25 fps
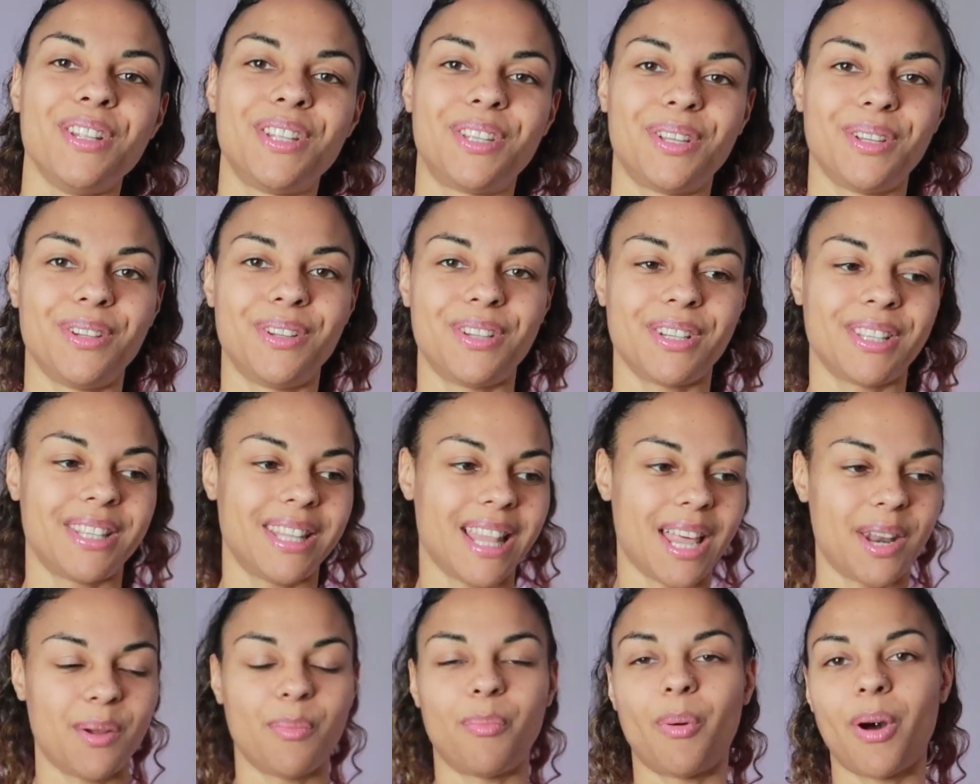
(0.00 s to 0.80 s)
to just
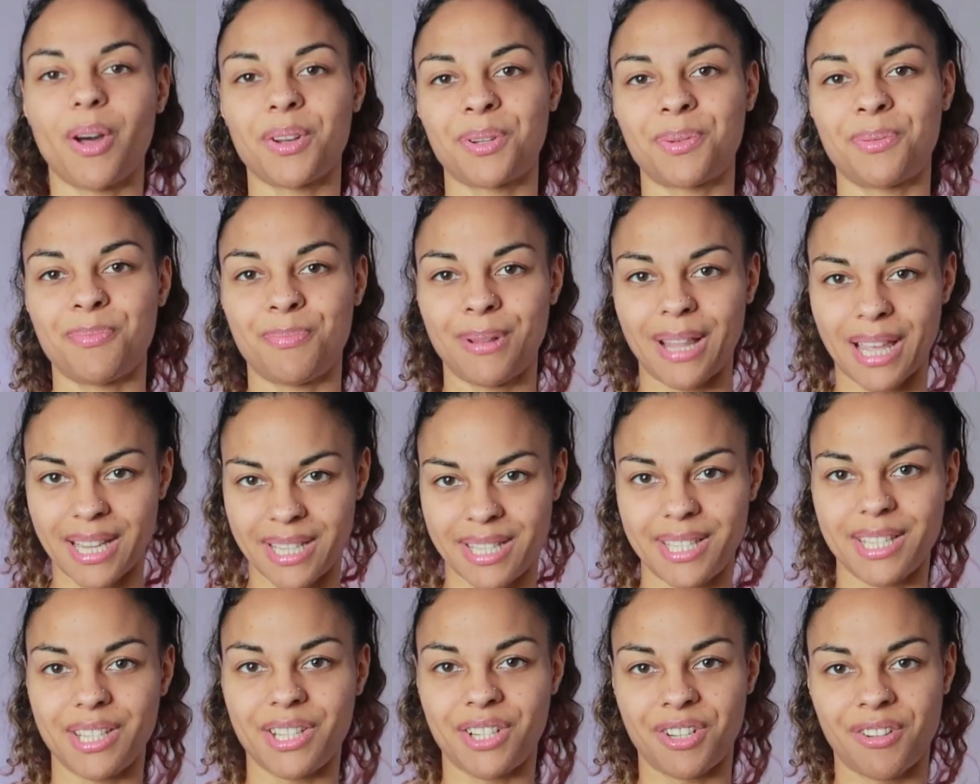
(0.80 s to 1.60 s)
let a bot
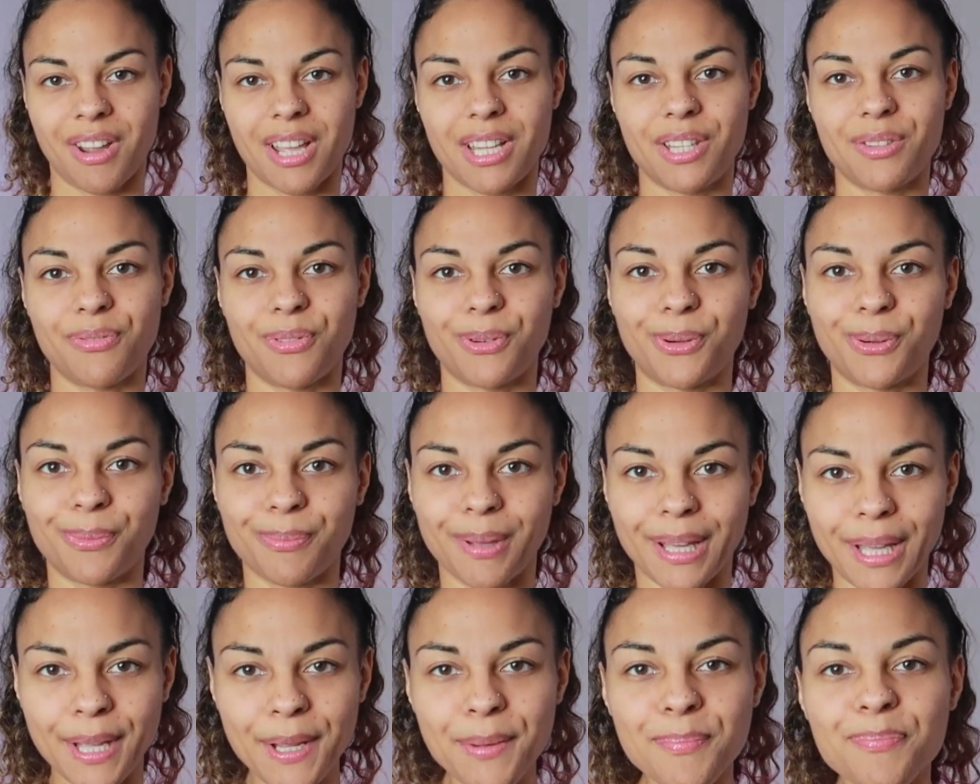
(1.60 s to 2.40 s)
place these trades for
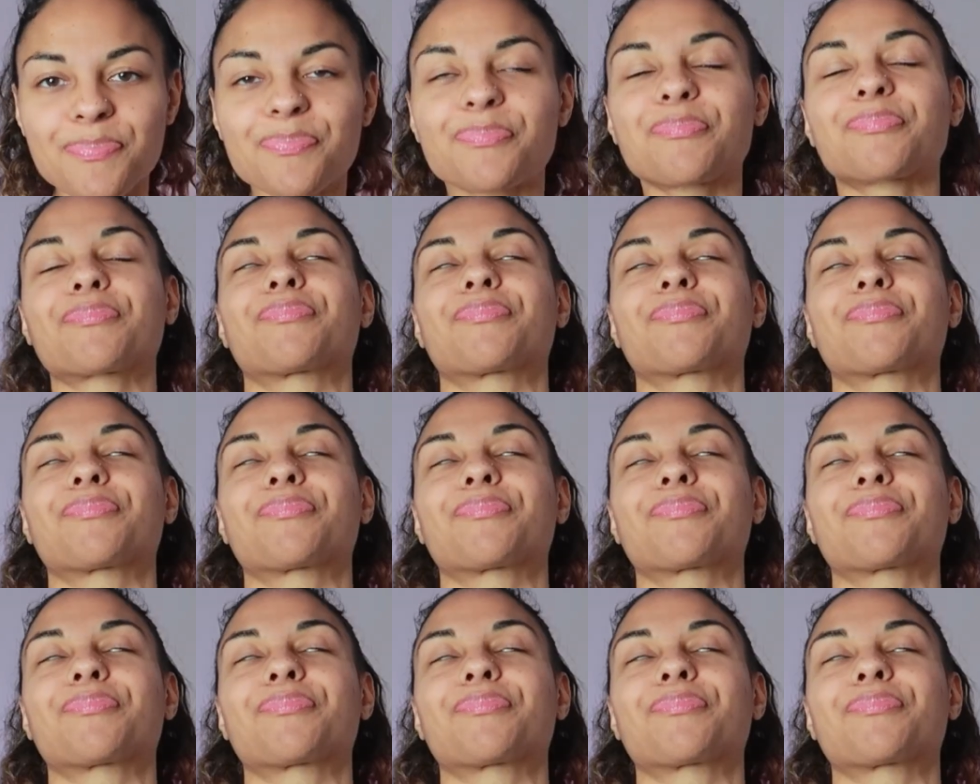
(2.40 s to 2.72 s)
me.